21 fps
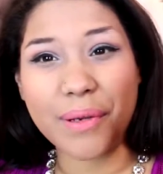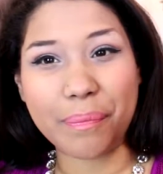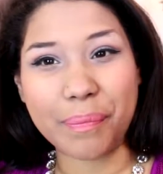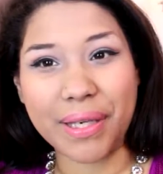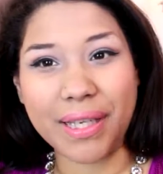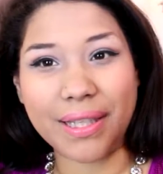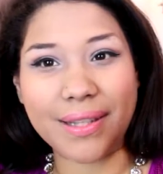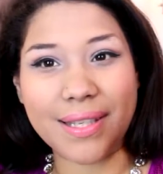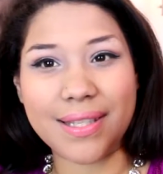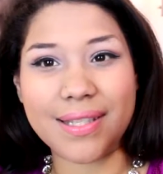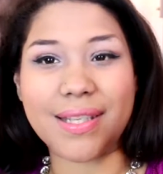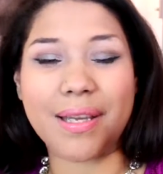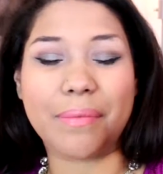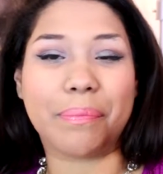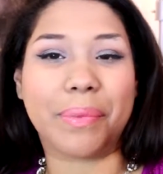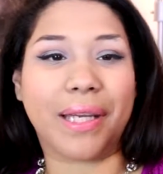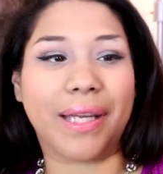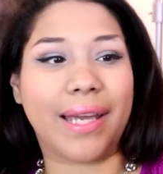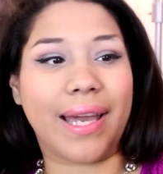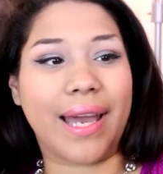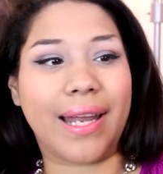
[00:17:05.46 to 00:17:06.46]
would pick this up
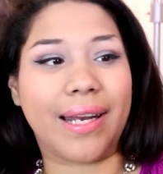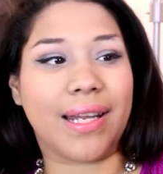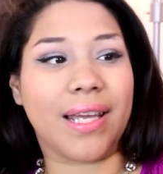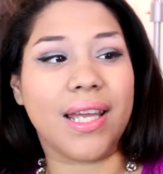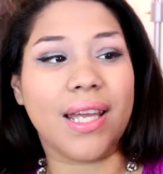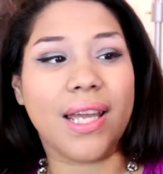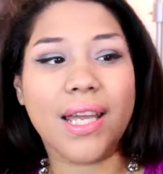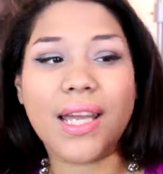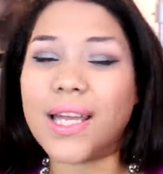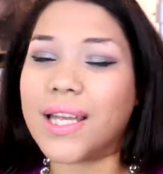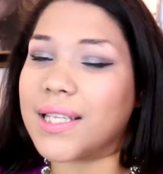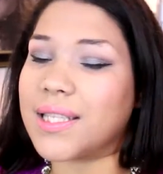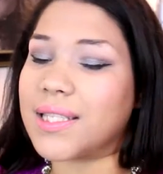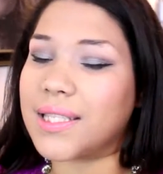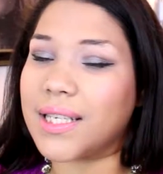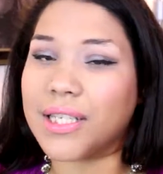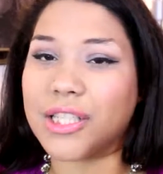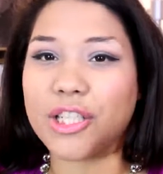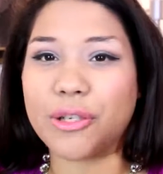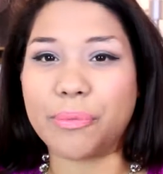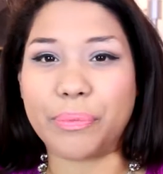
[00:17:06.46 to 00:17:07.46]
again. It's
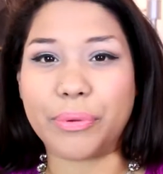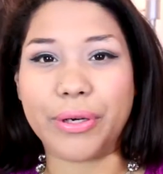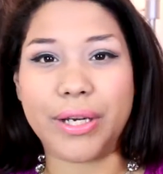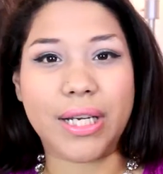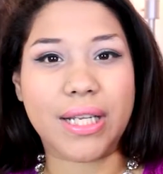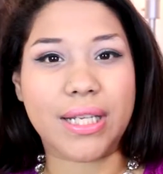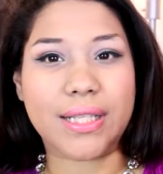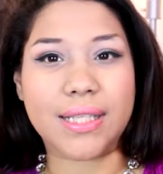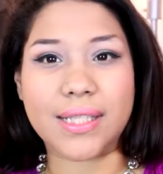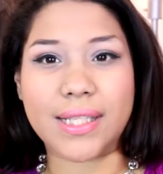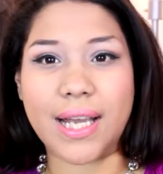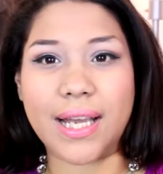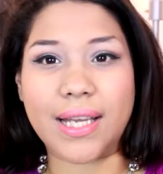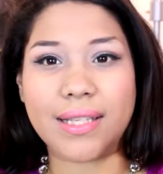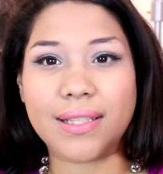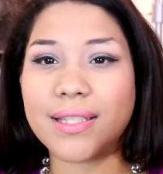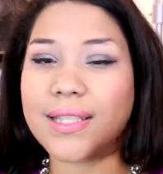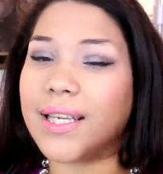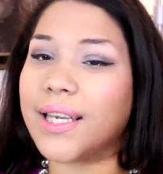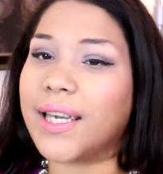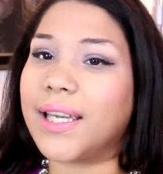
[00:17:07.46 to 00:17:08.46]
such a pretty
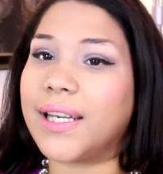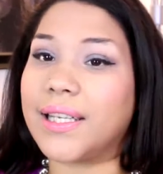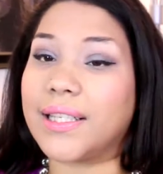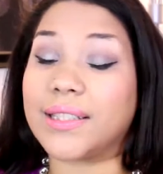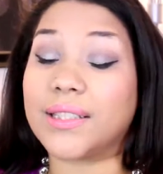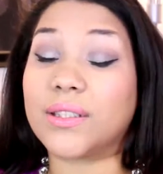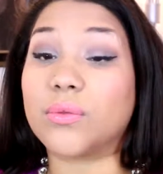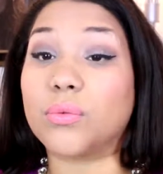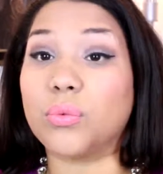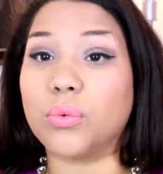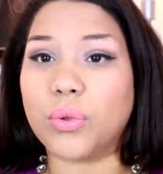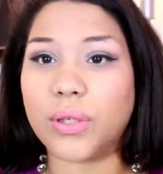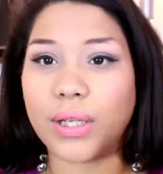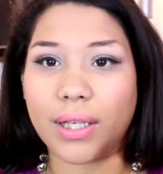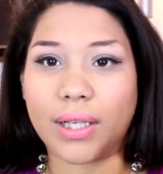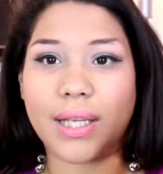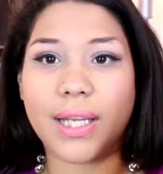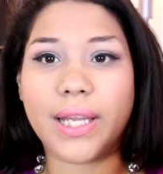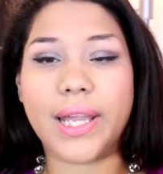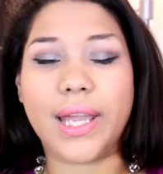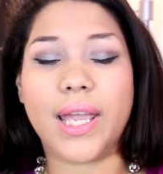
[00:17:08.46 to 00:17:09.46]
scent, and it's
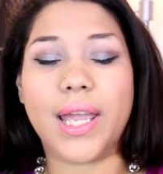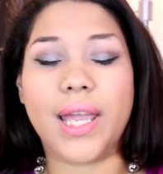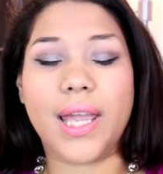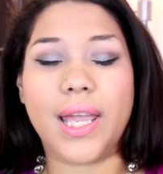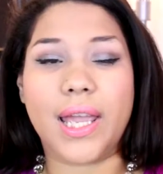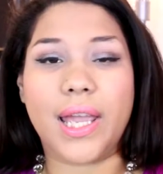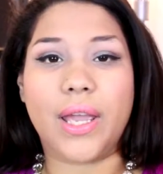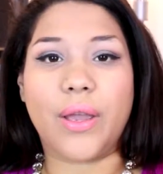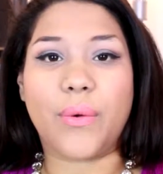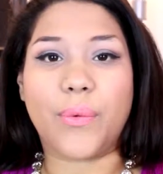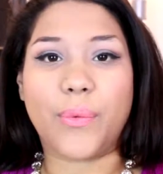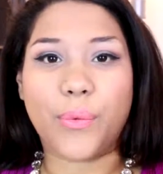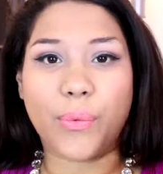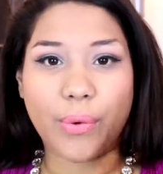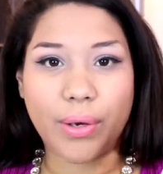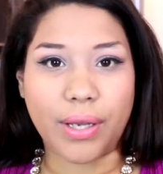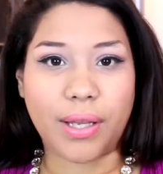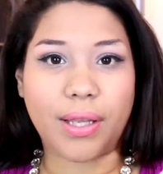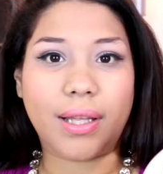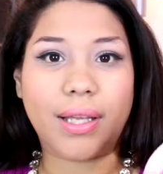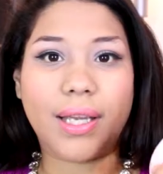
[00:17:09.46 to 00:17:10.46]
really,
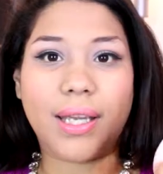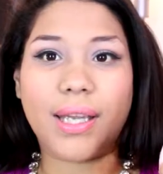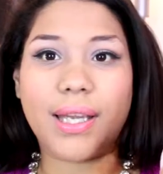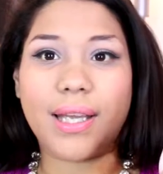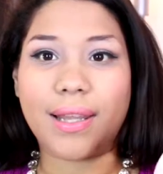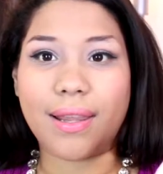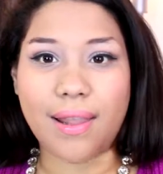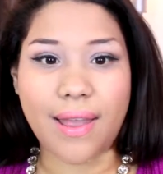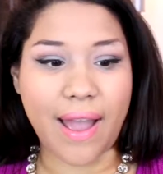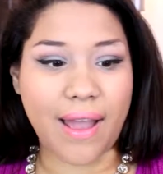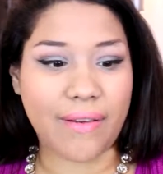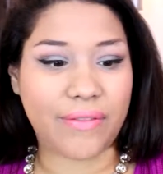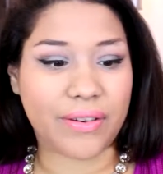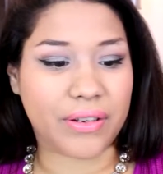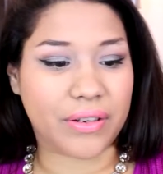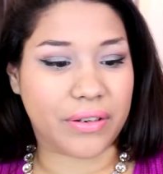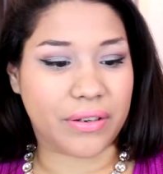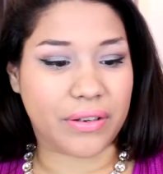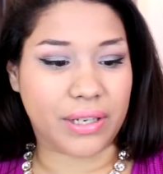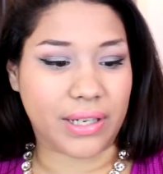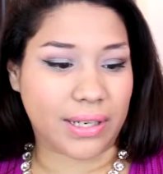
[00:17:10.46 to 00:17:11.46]
really
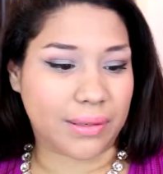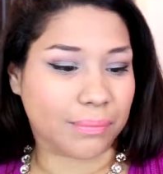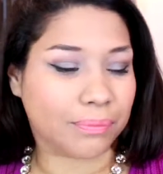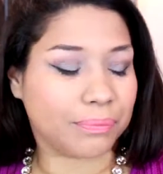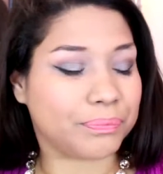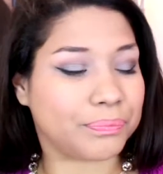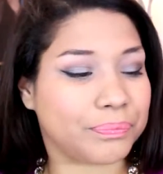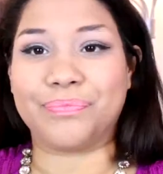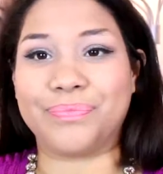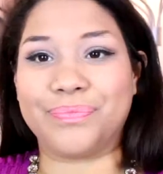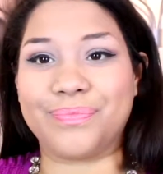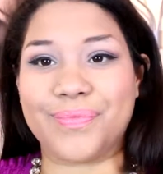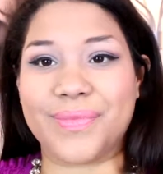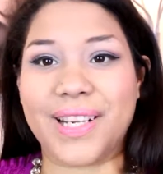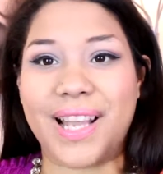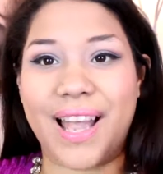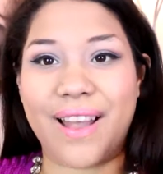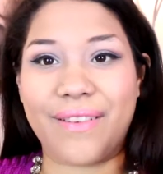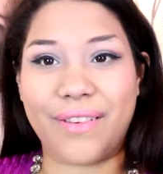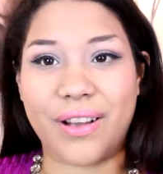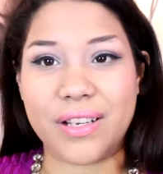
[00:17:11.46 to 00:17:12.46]
lavendery.
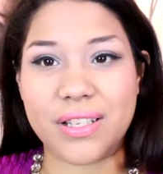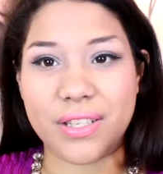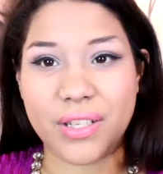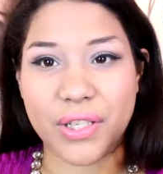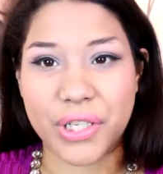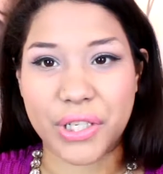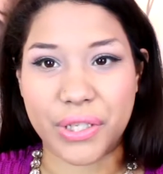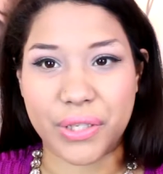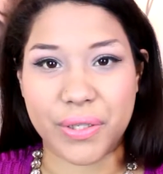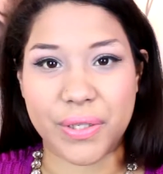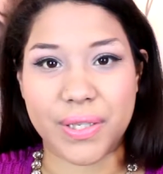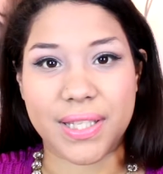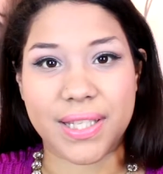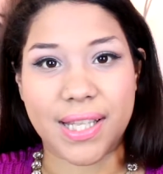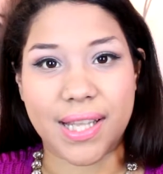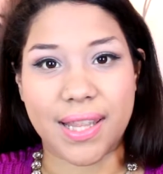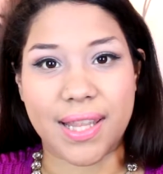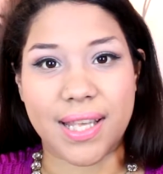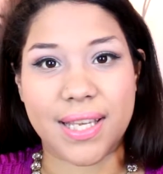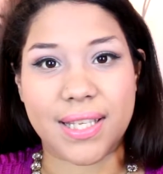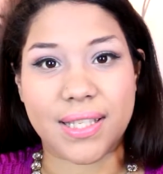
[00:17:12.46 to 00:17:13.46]
I've also used
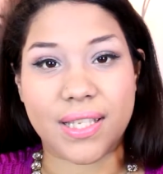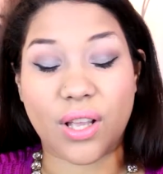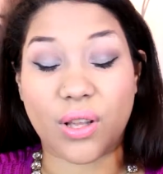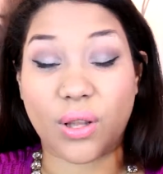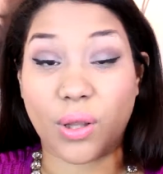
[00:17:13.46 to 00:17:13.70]
this